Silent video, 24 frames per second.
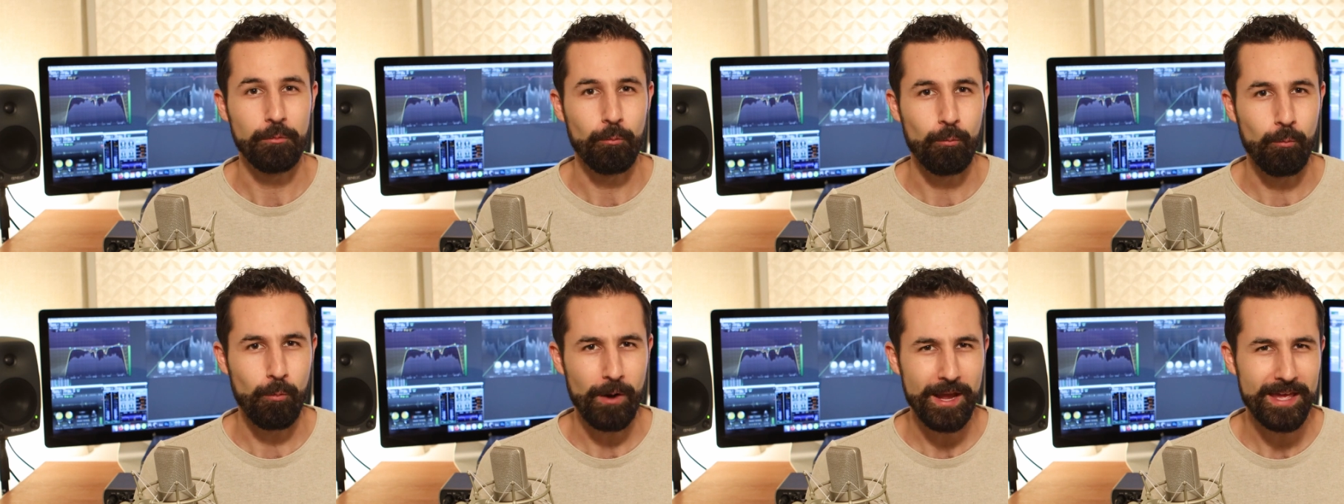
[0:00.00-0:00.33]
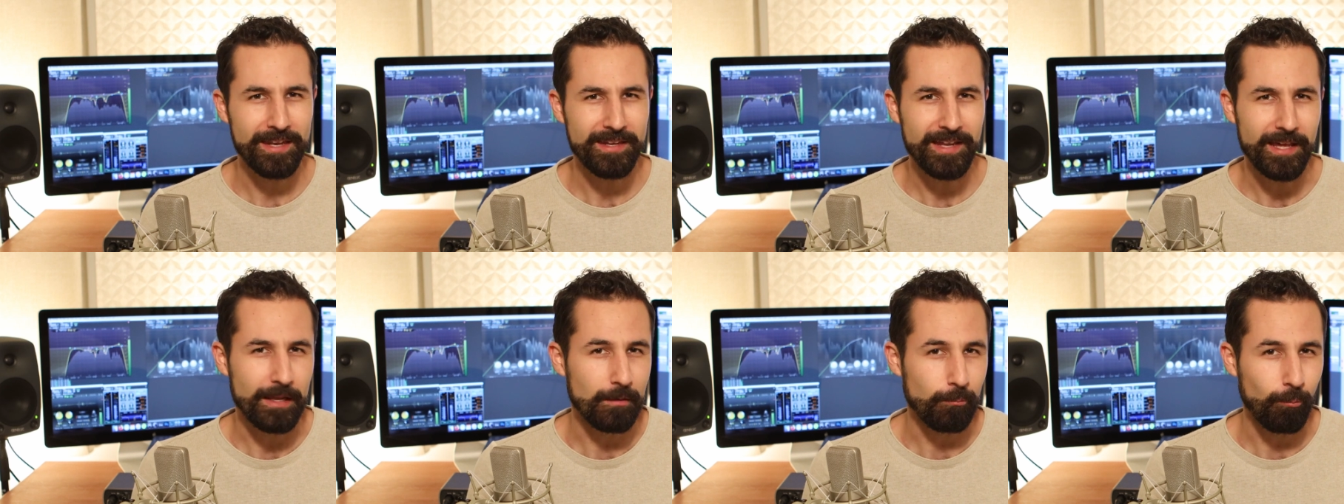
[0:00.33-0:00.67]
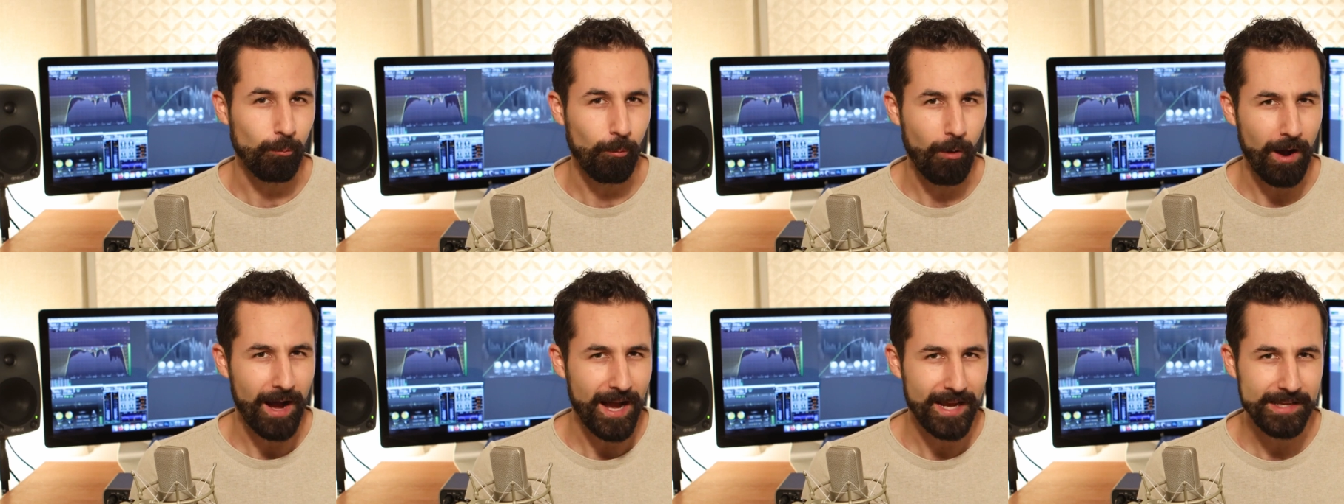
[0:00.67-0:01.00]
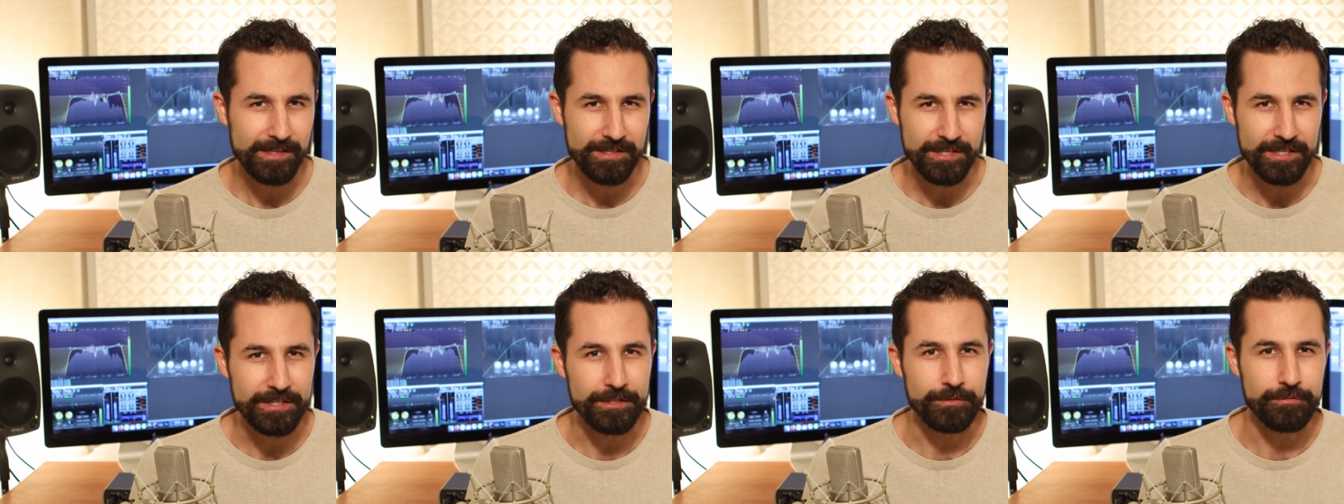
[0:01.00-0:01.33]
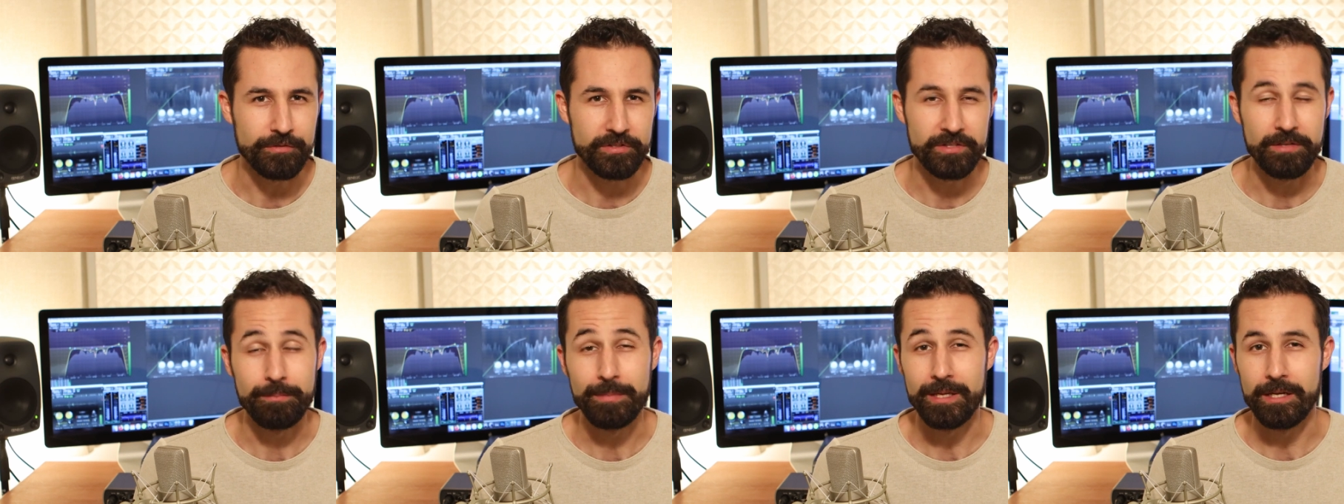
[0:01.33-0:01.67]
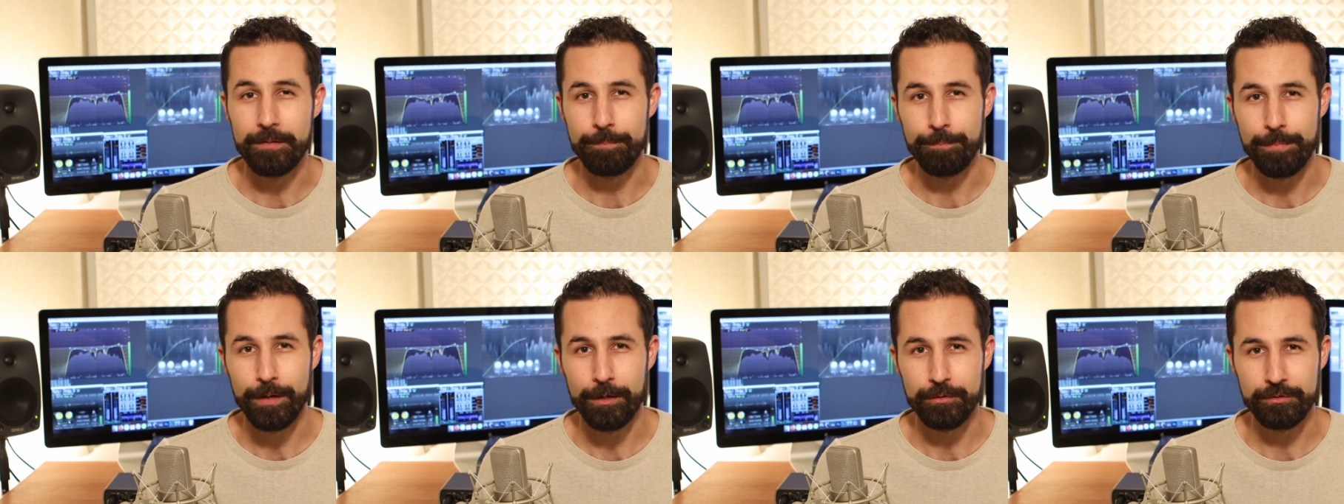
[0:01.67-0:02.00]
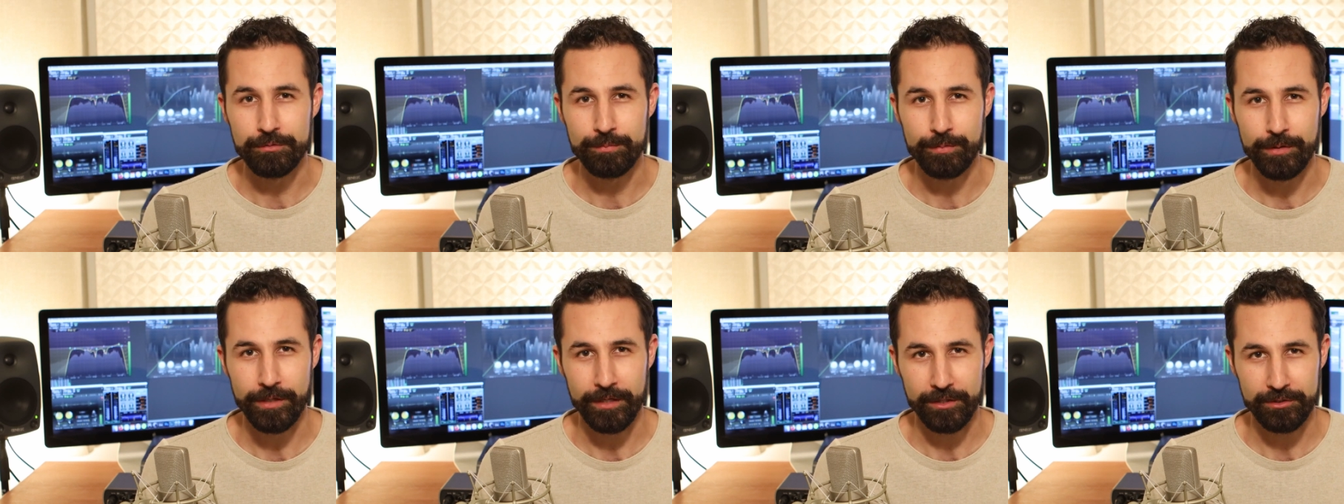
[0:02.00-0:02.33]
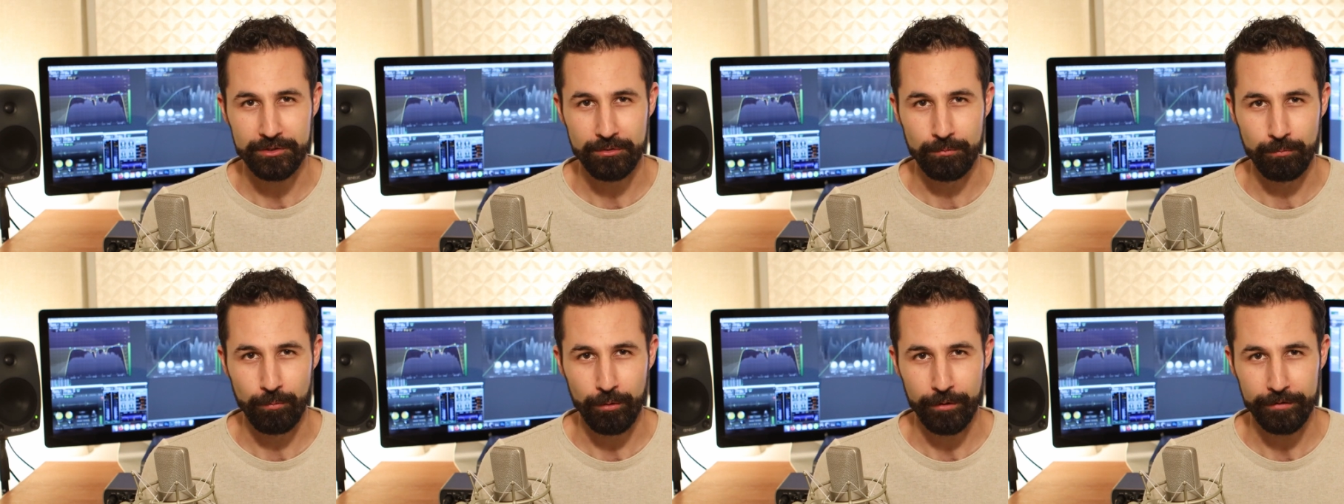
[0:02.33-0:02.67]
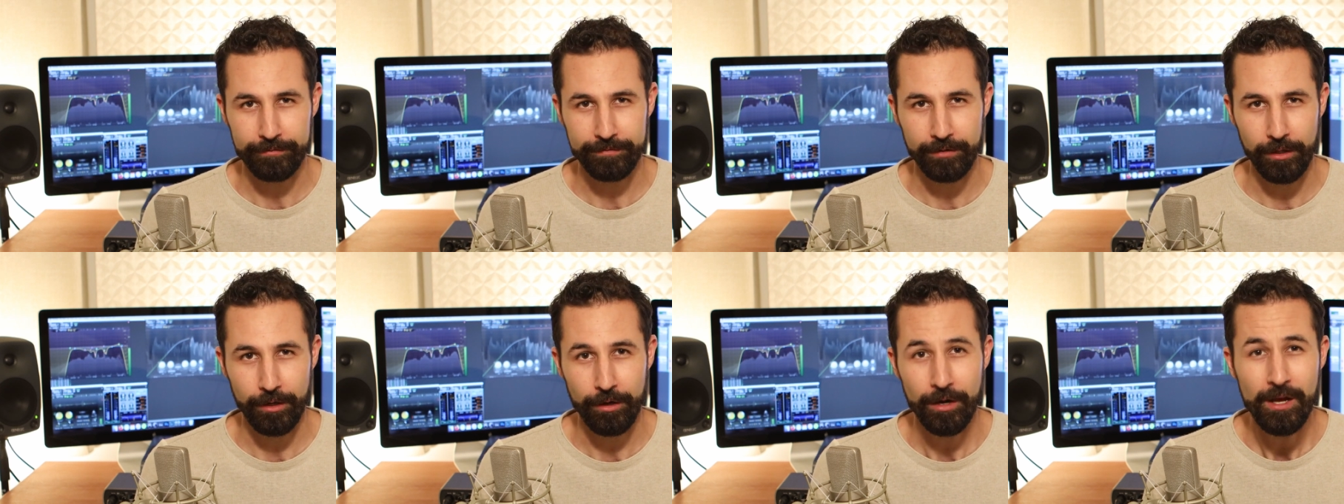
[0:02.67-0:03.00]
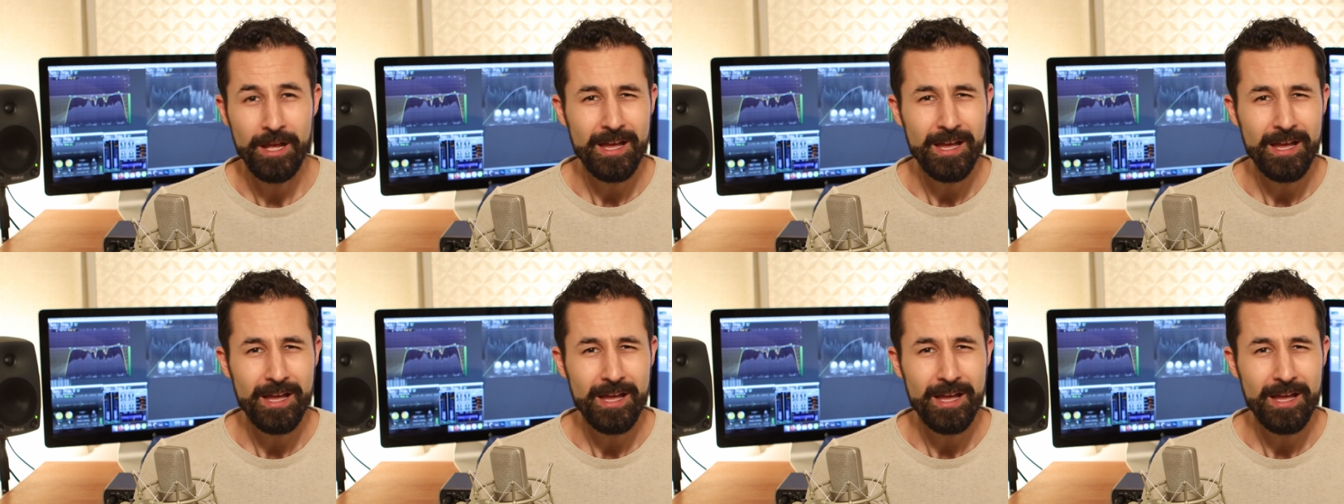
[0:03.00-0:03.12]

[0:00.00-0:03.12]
when and why to use them in a post-production workflow.